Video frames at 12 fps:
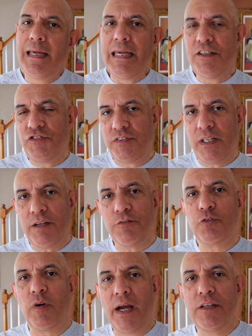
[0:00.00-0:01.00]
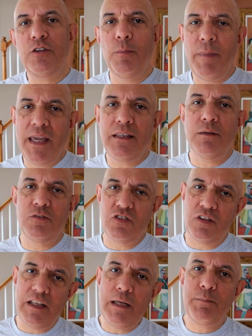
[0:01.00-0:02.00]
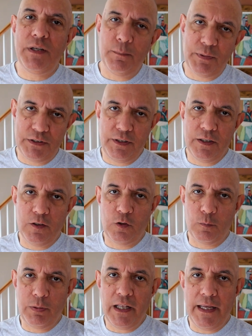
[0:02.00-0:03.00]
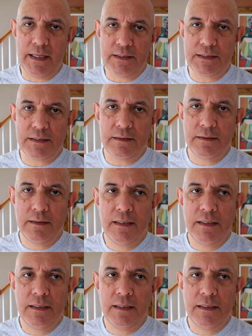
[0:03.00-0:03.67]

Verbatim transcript: Instead of trying to make them sleep in a particular place,